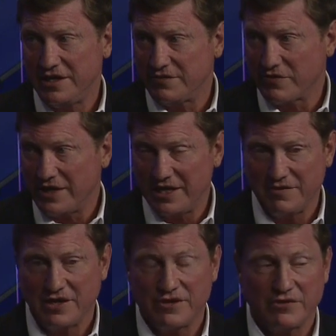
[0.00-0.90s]
and a variety
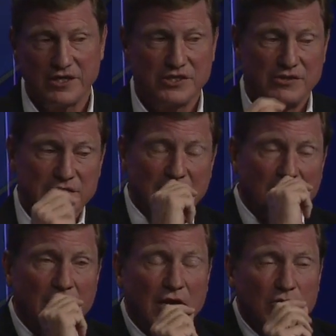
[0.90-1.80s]
of other issues.
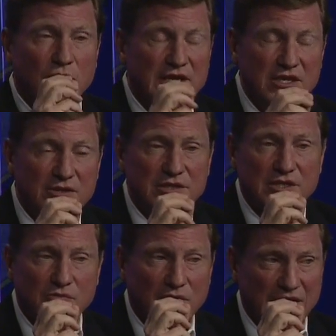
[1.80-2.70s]
We
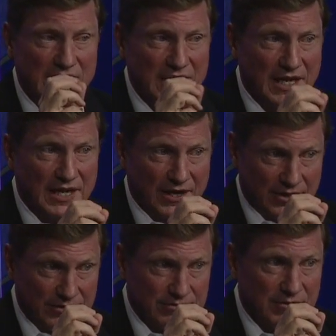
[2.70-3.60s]
use it right
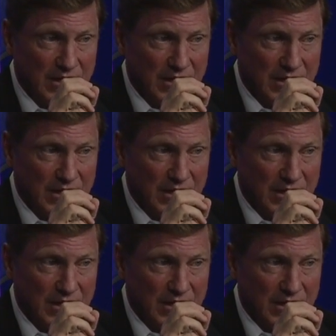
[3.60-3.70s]
now